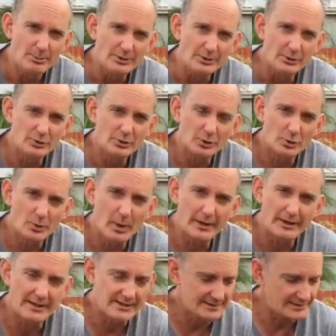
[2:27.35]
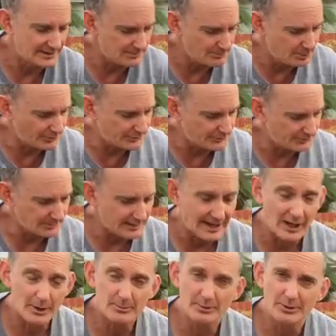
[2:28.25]
You could quite easily put some
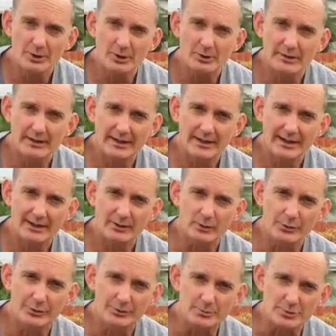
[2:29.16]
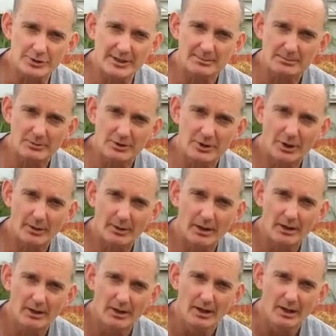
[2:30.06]
cow manure in here or some sheep manure.